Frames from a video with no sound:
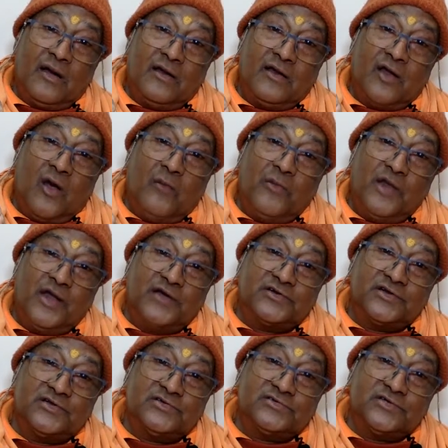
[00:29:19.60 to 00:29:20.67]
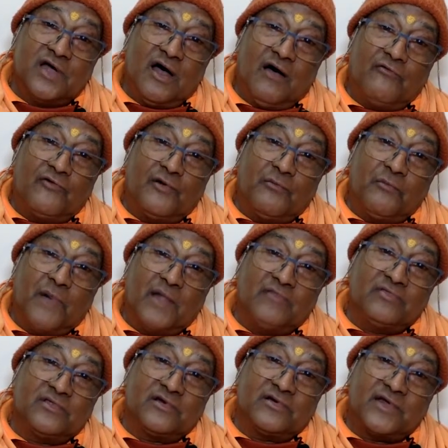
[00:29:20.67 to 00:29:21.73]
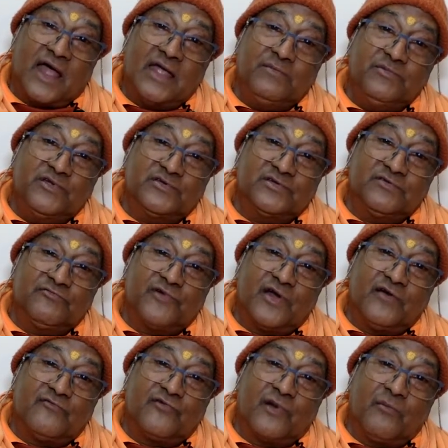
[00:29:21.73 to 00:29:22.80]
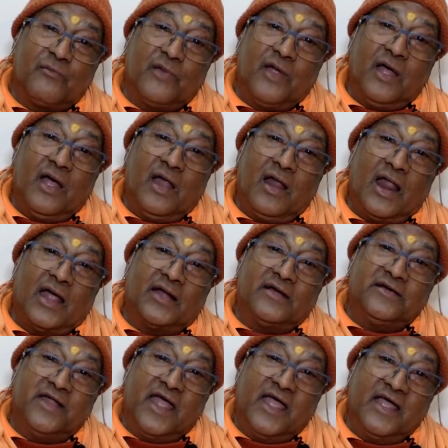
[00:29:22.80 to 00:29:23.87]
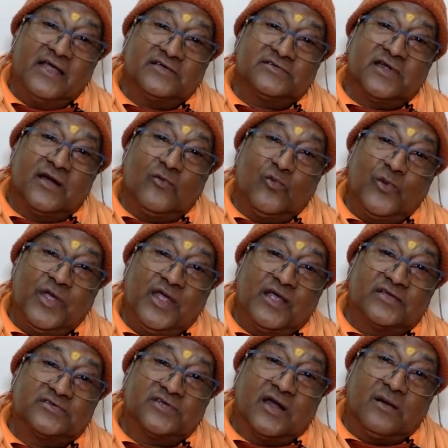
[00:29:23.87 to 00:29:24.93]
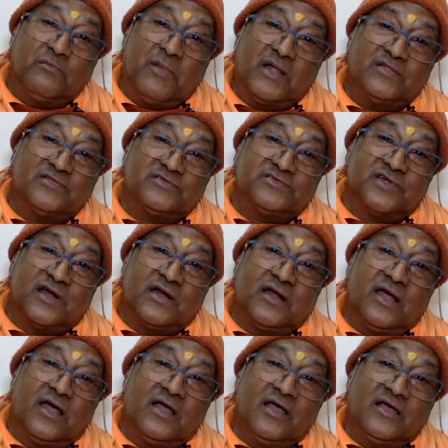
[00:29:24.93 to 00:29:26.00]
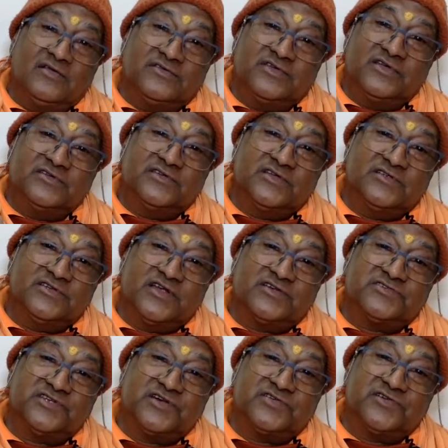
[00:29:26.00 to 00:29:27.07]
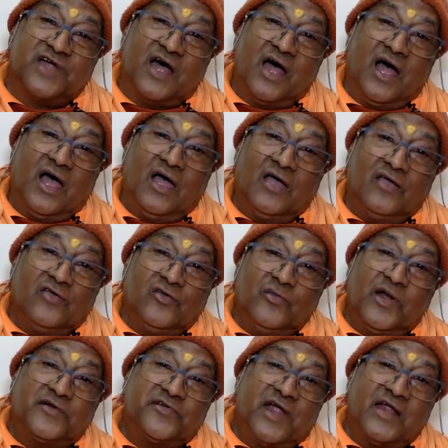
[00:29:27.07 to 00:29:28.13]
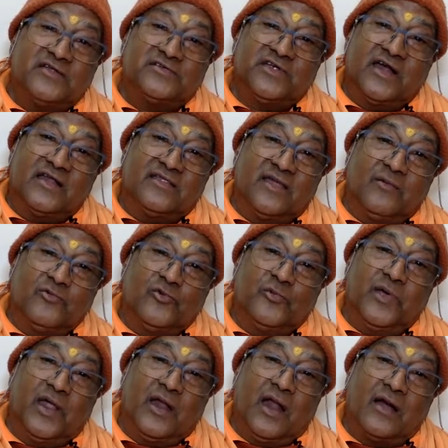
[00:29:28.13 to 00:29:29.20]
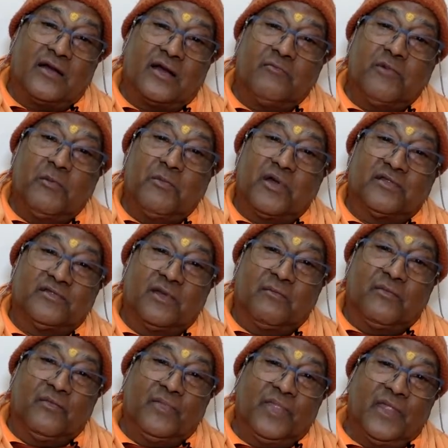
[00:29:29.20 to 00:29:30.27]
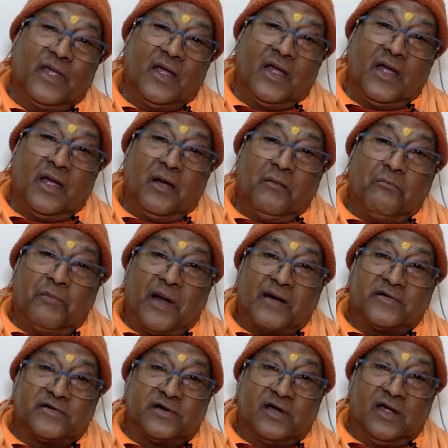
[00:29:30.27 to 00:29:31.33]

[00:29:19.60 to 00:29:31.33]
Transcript: denominations of a month. Time is different from like days and weeks and months and seasons, etc. You may transcend them, you may not remember them, but